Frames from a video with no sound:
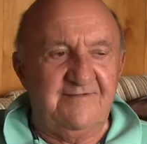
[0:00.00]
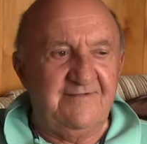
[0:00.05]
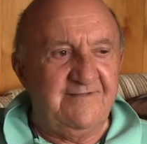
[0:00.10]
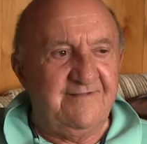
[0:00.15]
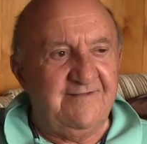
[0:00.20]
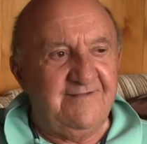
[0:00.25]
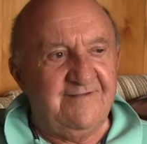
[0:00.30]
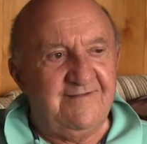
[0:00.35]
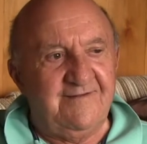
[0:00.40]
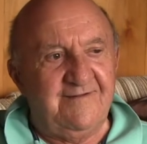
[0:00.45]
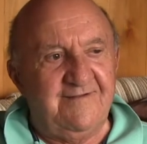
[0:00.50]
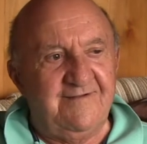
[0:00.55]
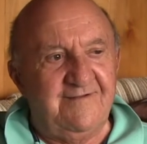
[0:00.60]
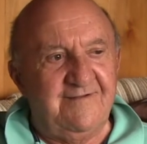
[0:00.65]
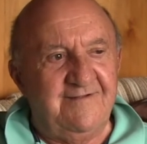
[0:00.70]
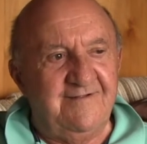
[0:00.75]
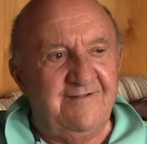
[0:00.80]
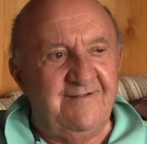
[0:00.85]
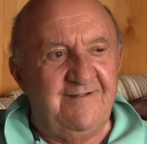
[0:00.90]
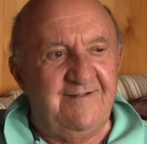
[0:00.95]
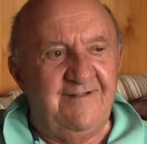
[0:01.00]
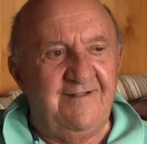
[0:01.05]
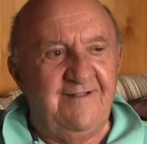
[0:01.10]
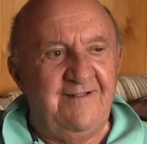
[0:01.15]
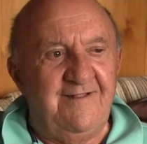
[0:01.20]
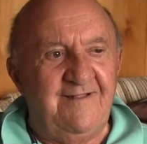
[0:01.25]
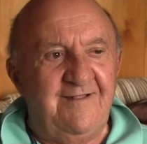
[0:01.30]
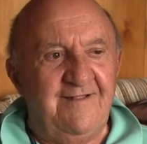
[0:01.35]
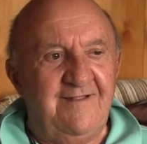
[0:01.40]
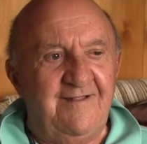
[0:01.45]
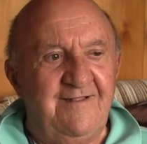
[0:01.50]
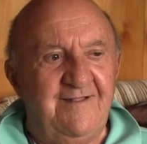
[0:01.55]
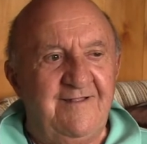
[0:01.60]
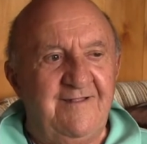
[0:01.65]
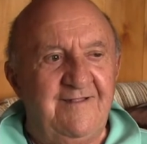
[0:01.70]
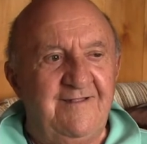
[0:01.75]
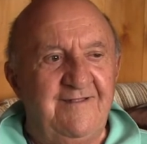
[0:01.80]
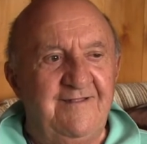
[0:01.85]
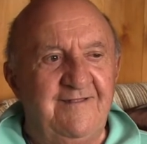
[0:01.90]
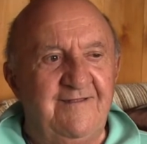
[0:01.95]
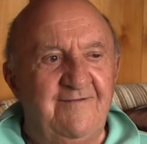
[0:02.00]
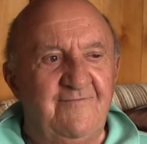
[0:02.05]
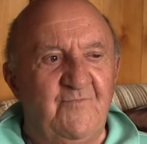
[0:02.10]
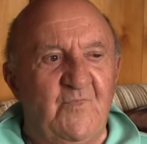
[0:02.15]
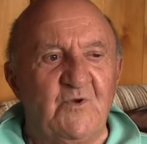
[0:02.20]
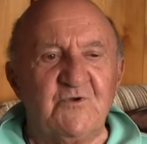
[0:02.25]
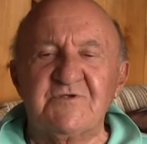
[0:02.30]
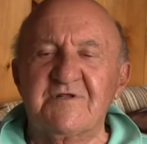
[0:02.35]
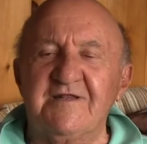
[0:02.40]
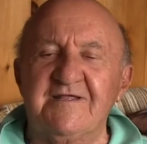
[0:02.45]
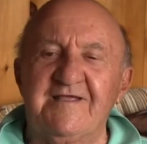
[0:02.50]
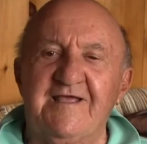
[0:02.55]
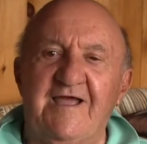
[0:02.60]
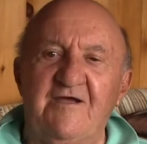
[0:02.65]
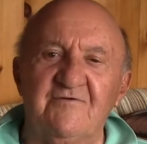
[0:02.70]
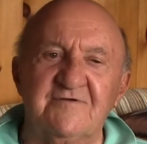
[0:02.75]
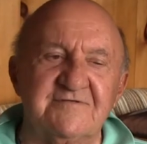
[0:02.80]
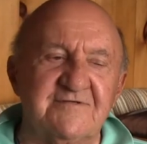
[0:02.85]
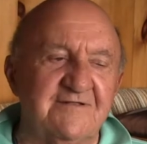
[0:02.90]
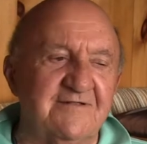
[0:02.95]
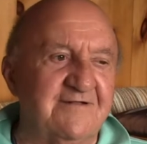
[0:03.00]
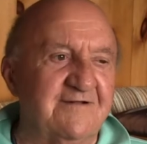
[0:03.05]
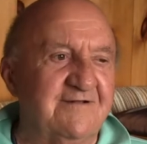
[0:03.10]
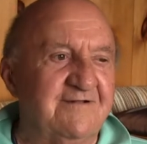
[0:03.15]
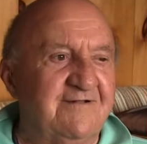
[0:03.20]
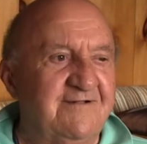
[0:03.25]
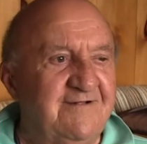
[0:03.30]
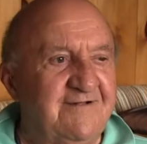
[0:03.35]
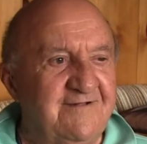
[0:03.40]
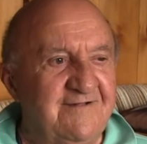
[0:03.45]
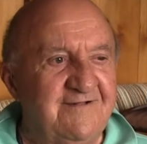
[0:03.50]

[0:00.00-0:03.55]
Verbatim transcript: And uh, emotionally, I was a little,